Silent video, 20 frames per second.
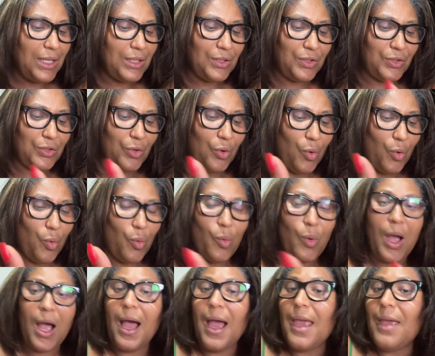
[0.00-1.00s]

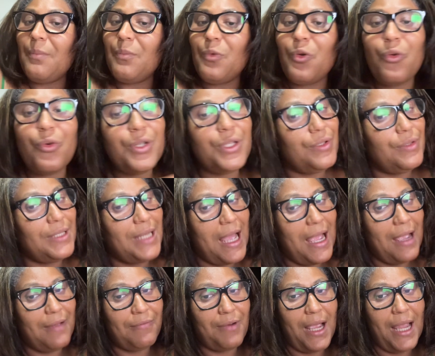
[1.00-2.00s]
So I am going to
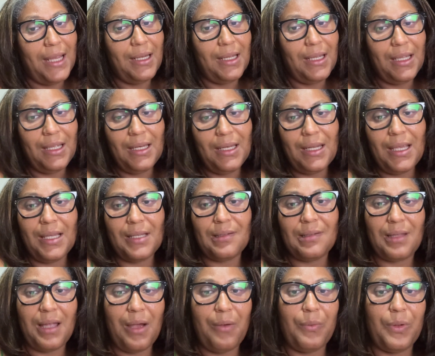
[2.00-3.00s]
dive right in and
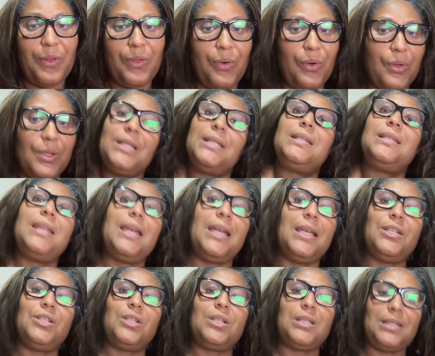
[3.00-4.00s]
start with all the
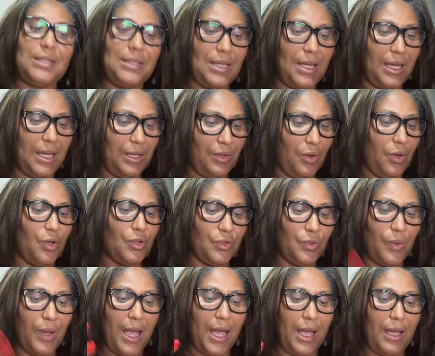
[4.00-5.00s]
stages and
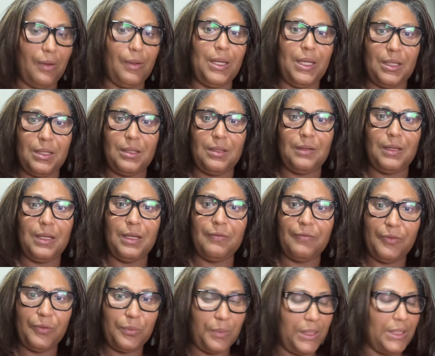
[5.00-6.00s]
also how it
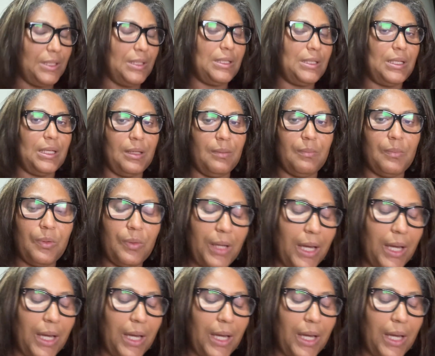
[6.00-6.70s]
influenced him.